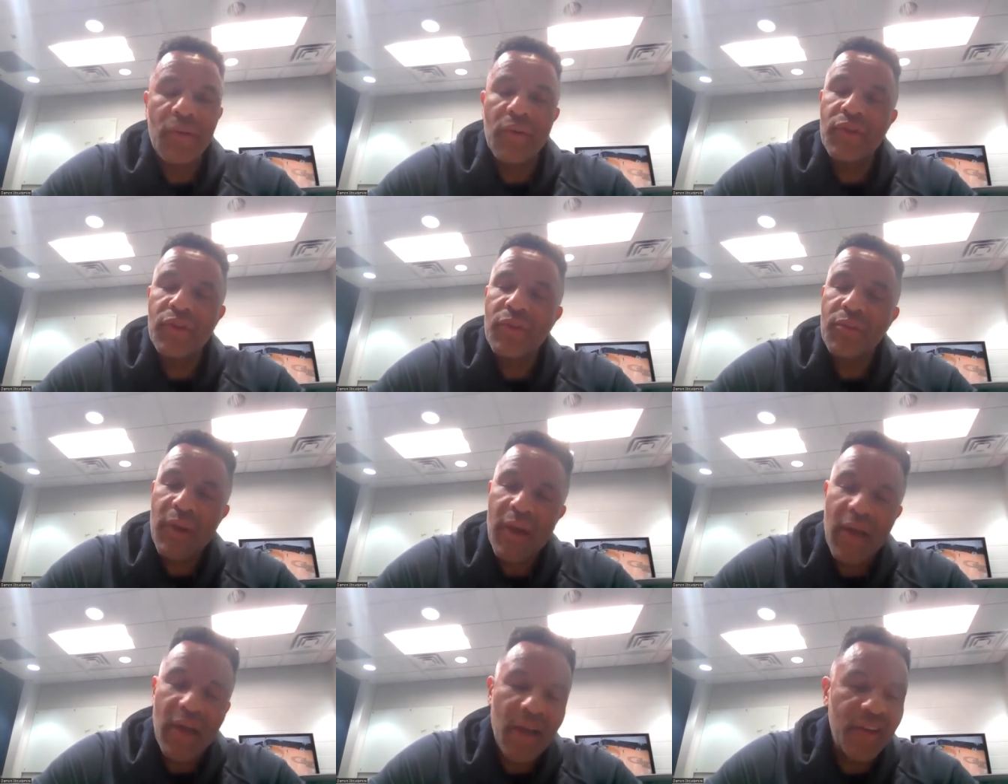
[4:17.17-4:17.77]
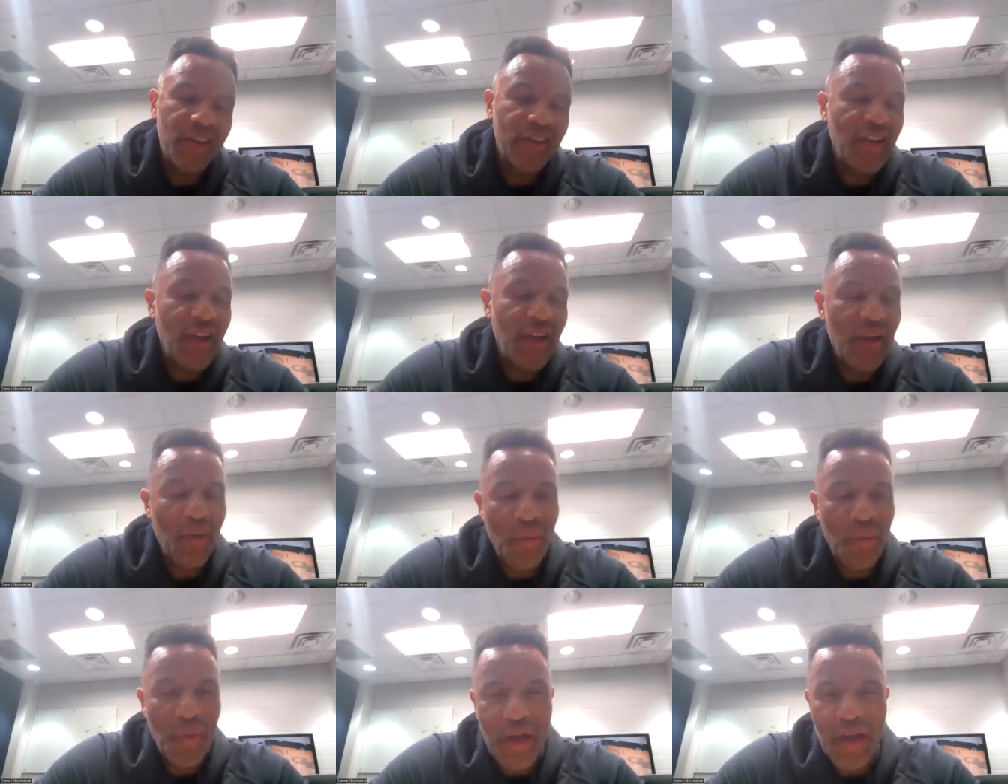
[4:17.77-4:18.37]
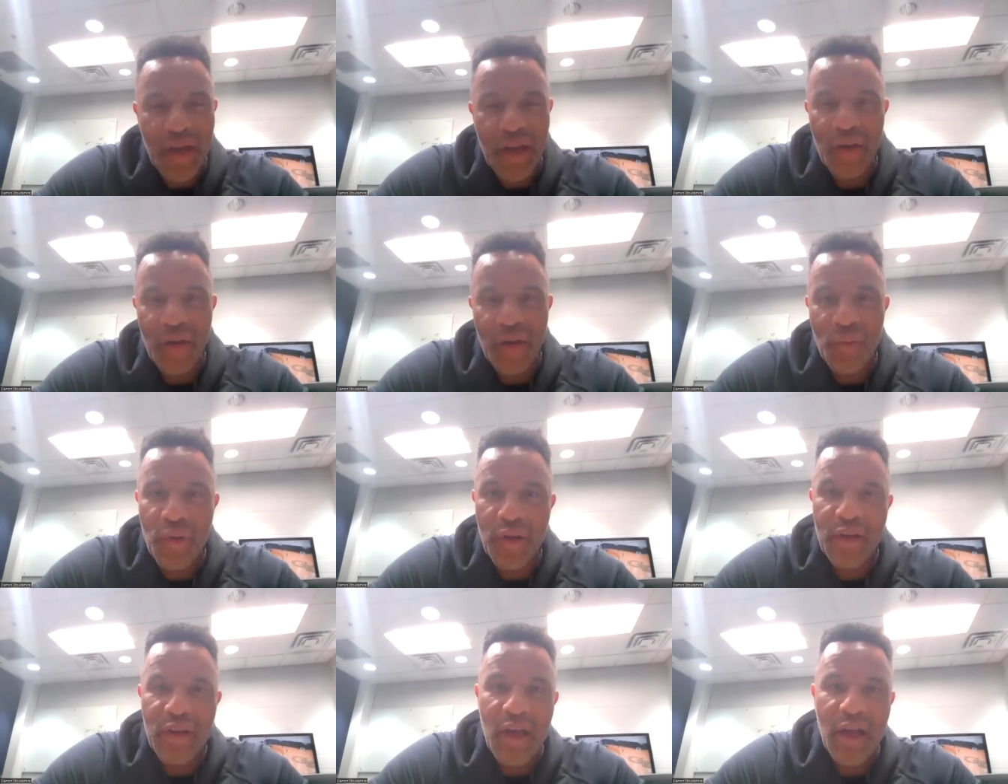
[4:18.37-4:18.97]
what's a bad shot, when
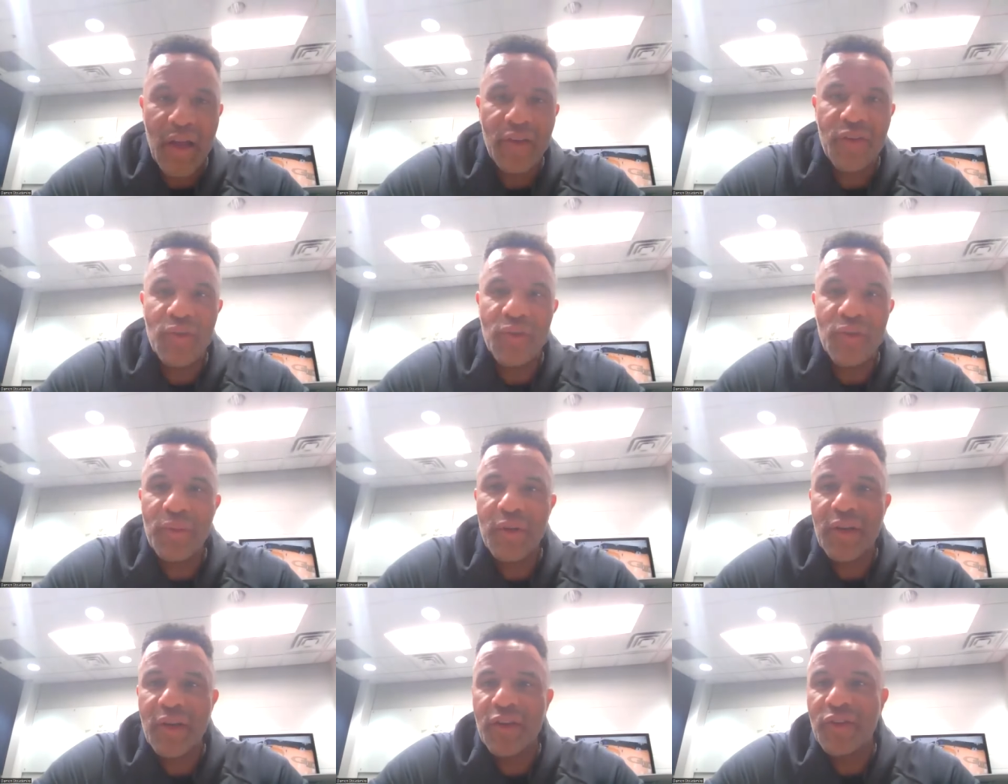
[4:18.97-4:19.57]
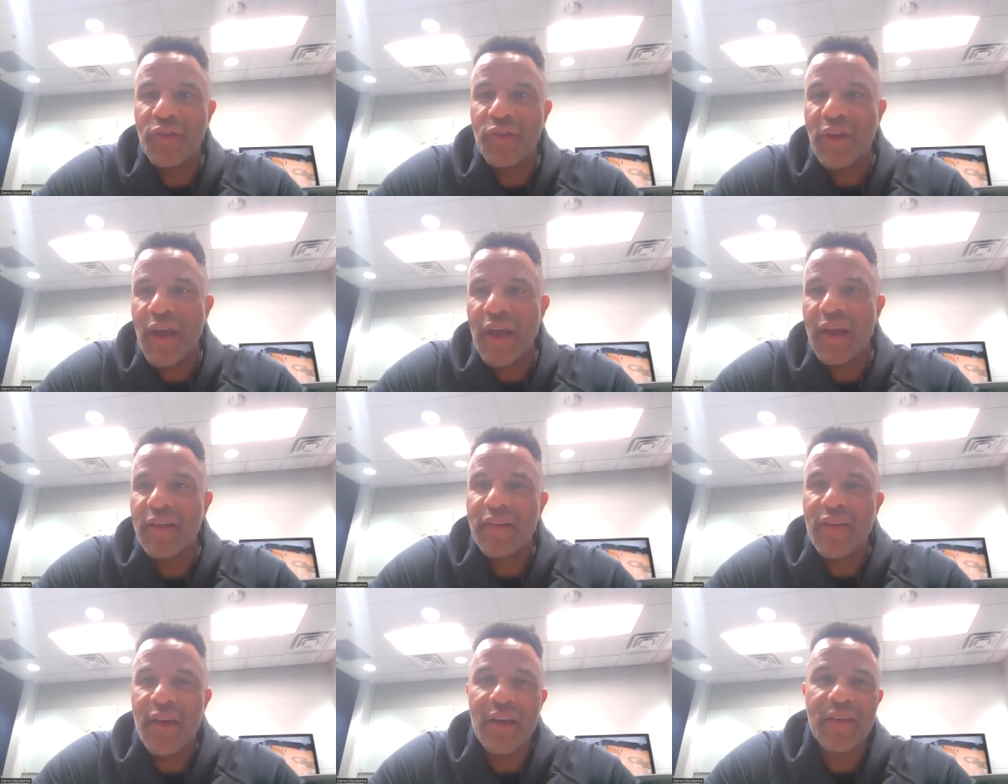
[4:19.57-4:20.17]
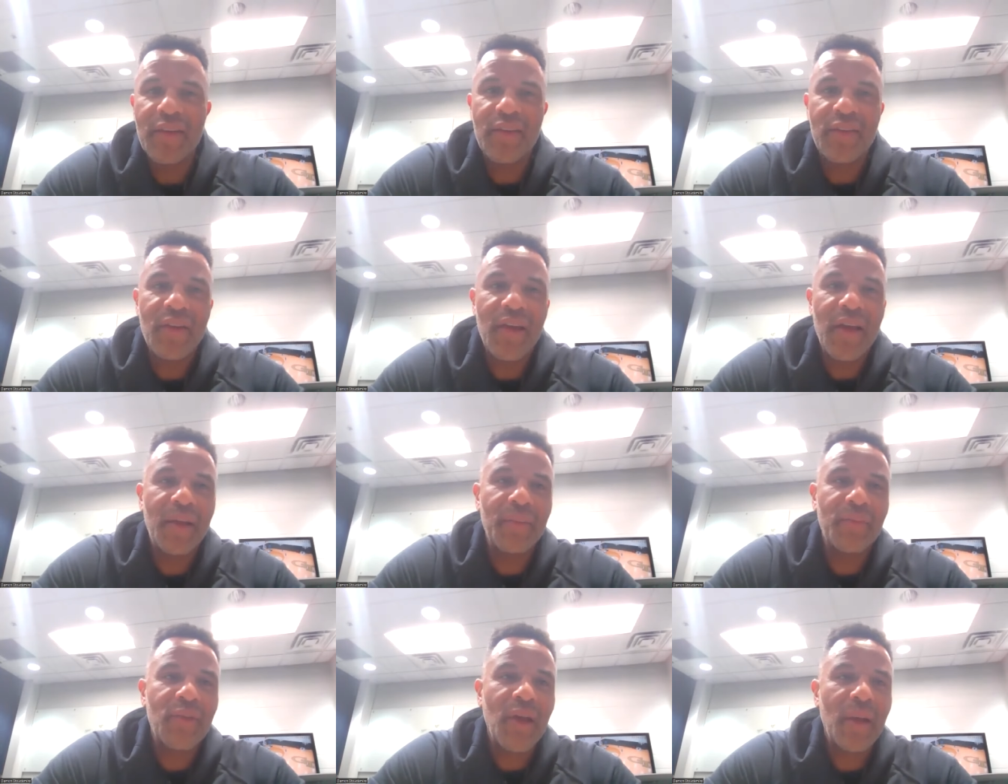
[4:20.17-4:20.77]
and when not to, because you can't take the
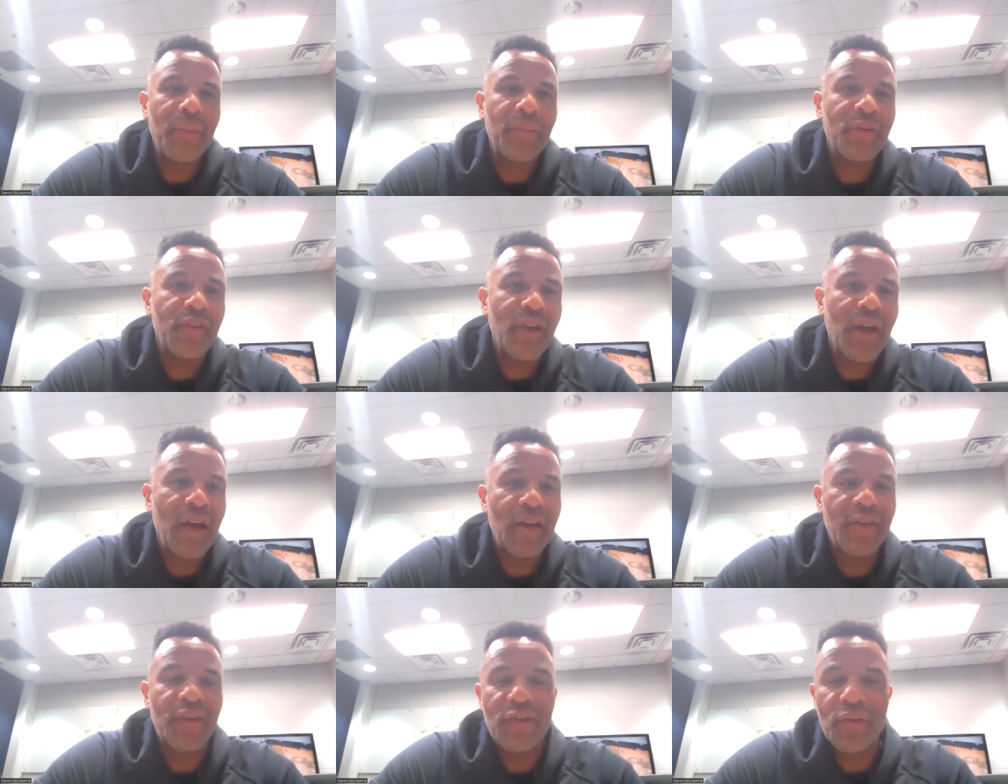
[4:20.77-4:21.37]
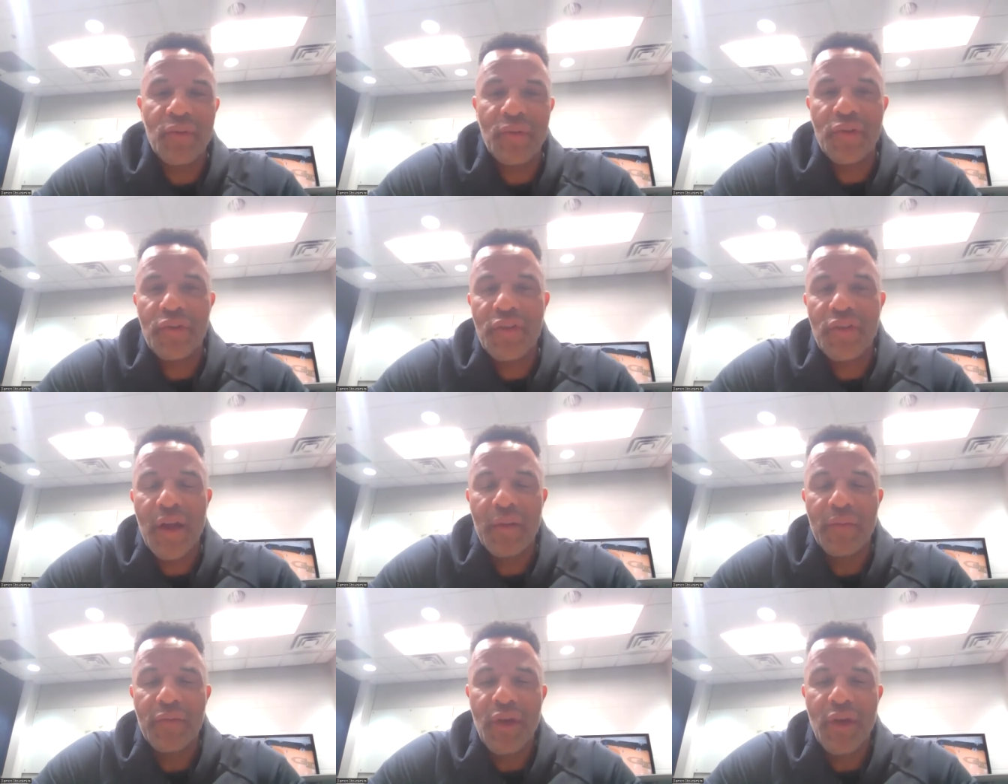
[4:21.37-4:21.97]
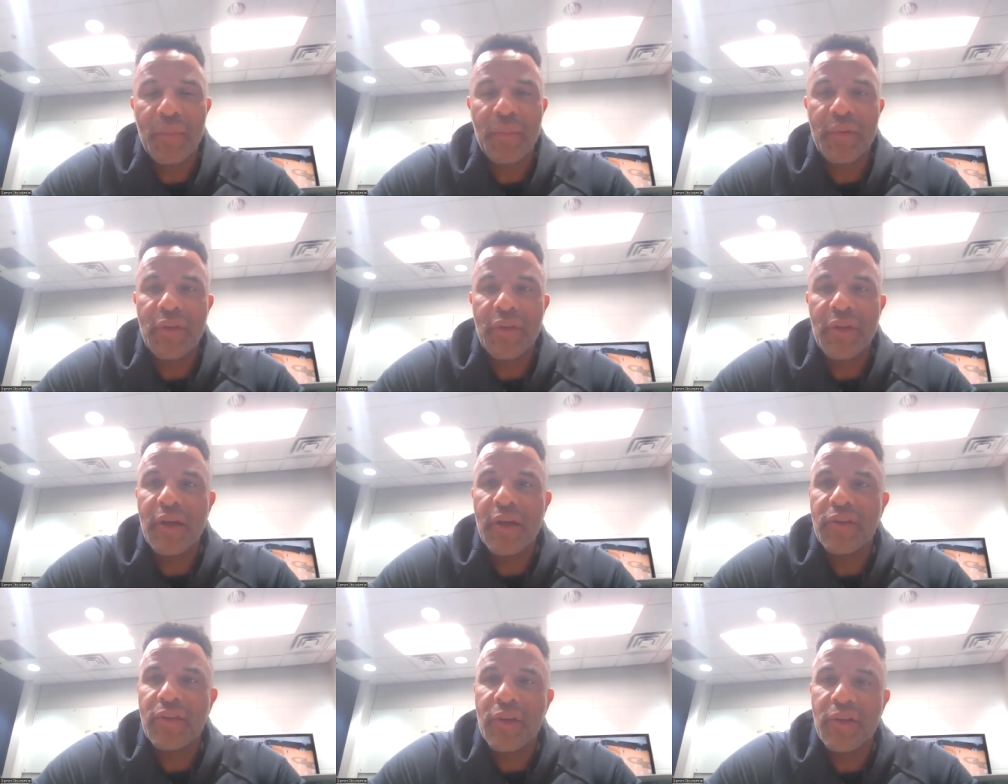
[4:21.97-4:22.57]
same type of shots and do the same type of
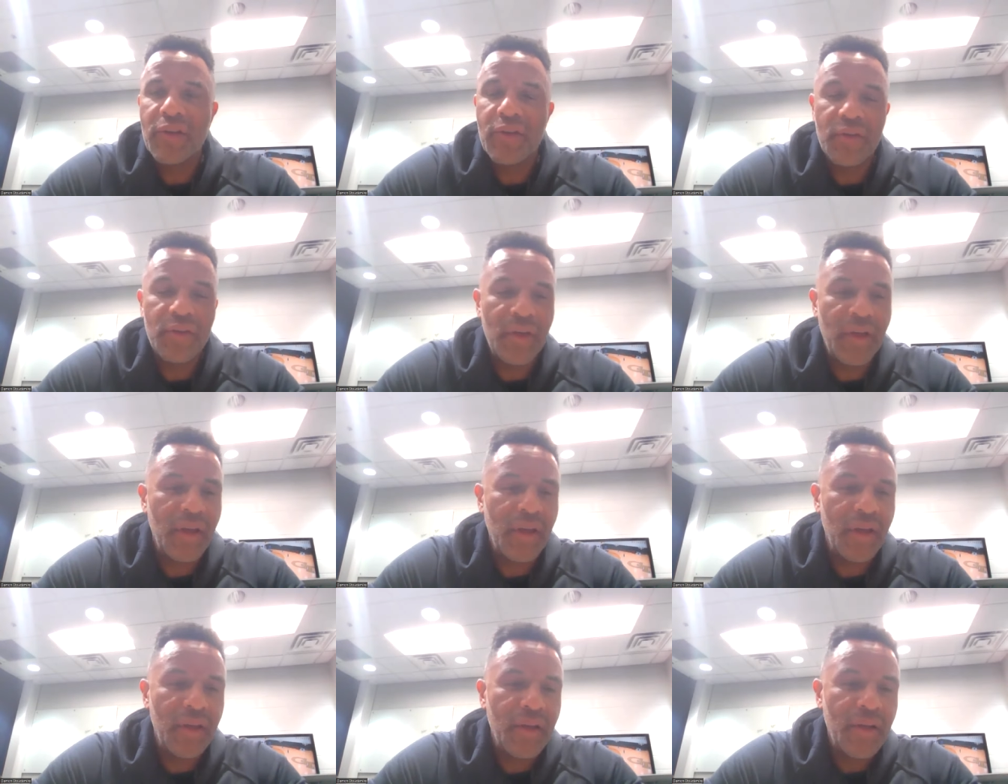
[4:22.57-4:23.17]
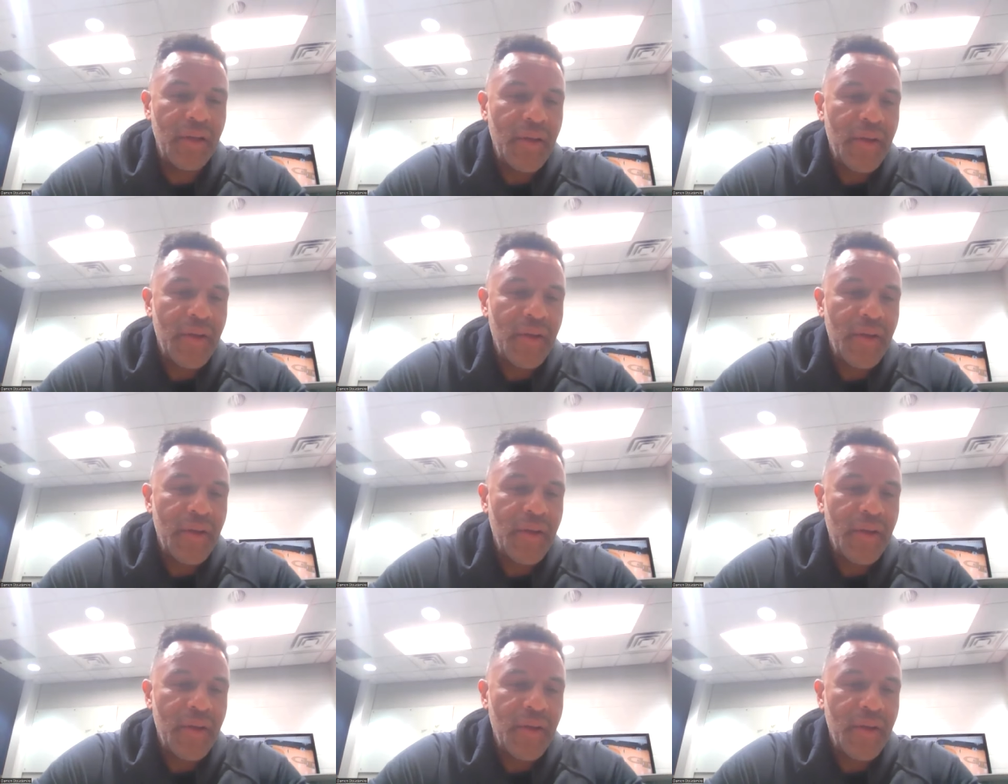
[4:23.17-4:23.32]
things that you did,